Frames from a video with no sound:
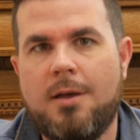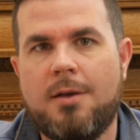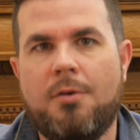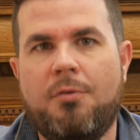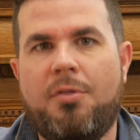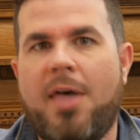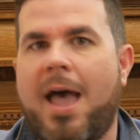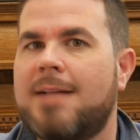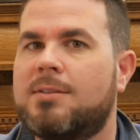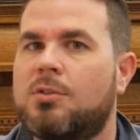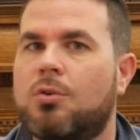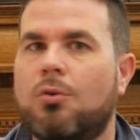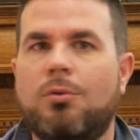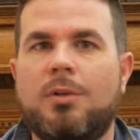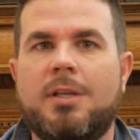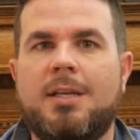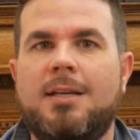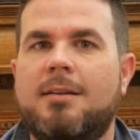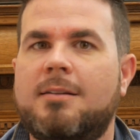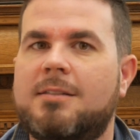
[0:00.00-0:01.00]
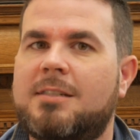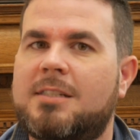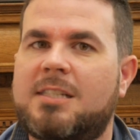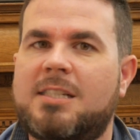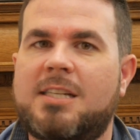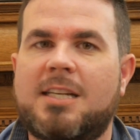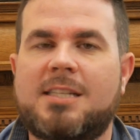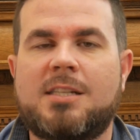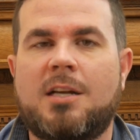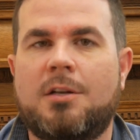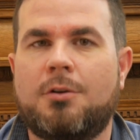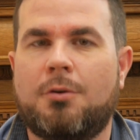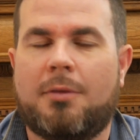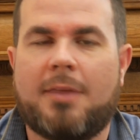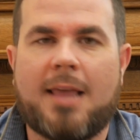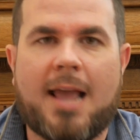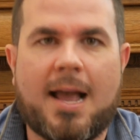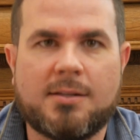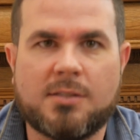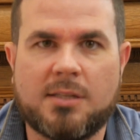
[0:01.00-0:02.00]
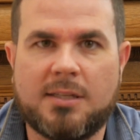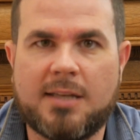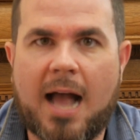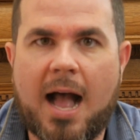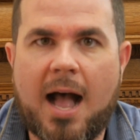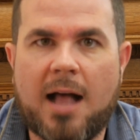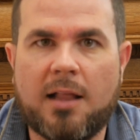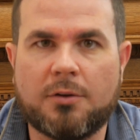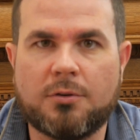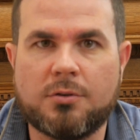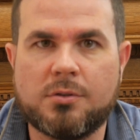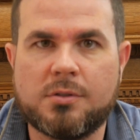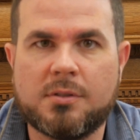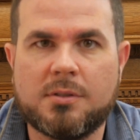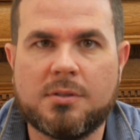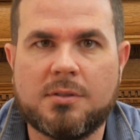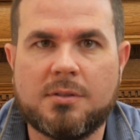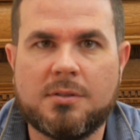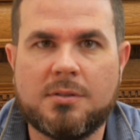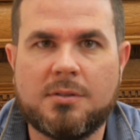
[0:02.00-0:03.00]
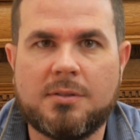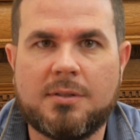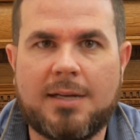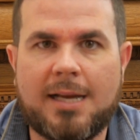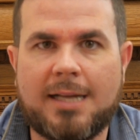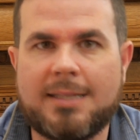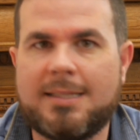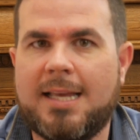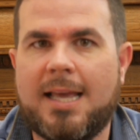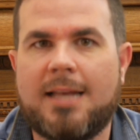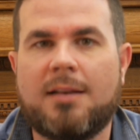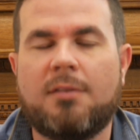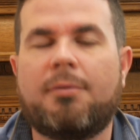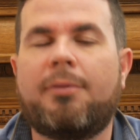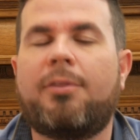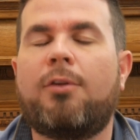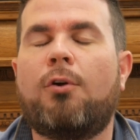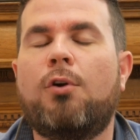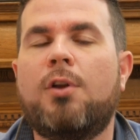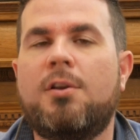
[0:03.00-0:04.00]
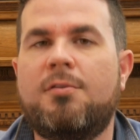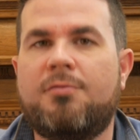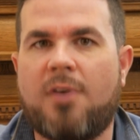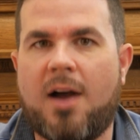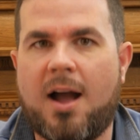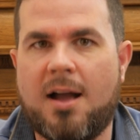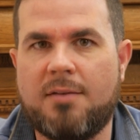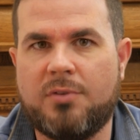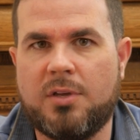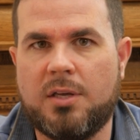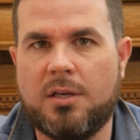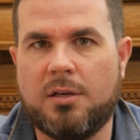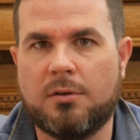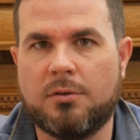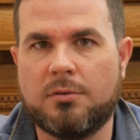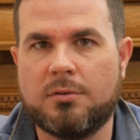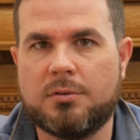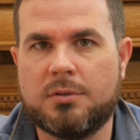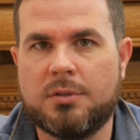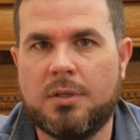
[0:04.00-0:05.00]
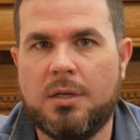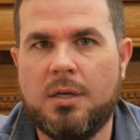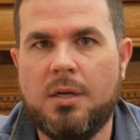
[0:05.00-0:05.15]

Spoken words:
that's only $600,000 at the end of 35 years.